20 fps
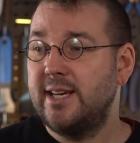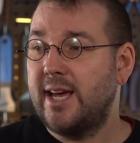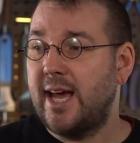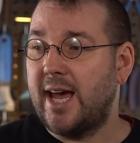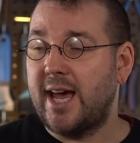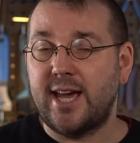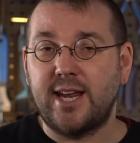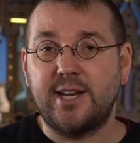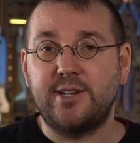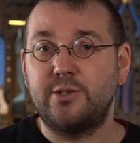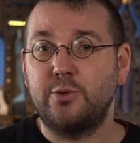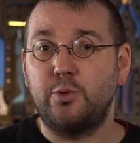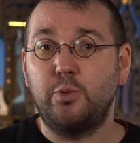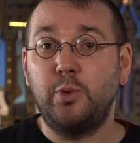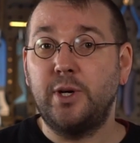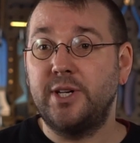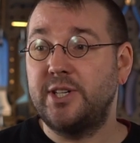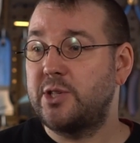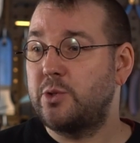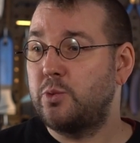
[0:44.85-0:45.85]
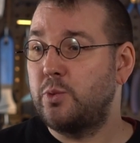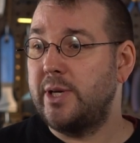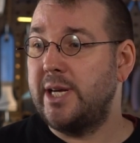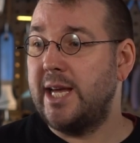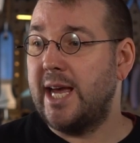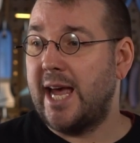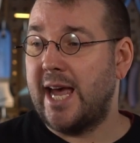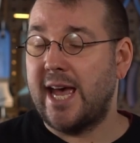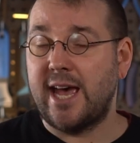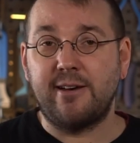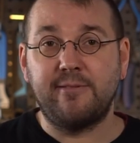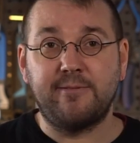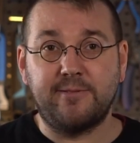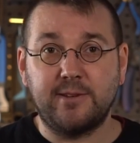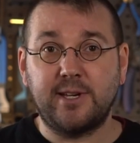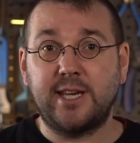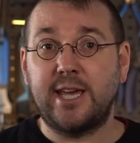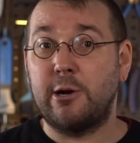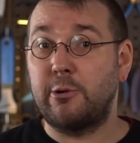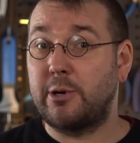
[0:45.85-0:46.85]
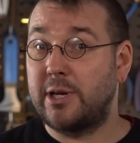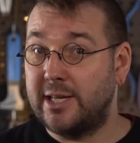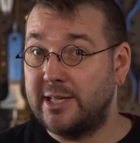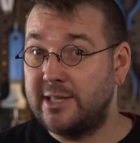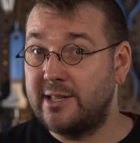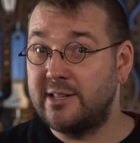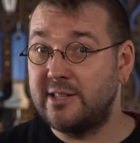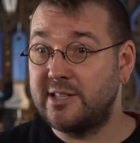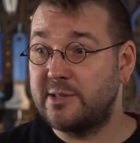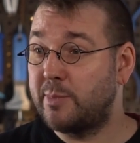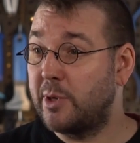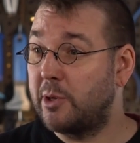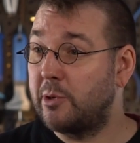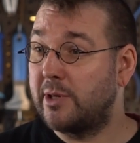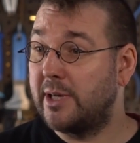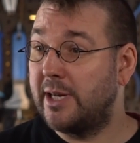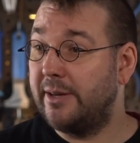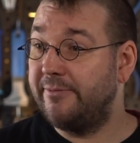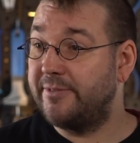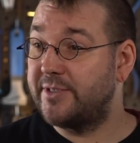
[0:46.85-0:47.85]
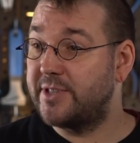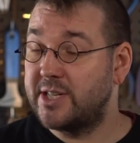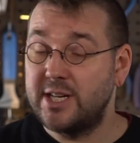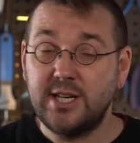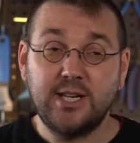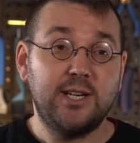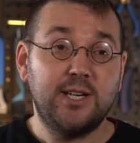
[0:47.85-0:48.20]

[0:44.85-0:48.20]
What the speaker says: And once we have calculated our spoke lengths,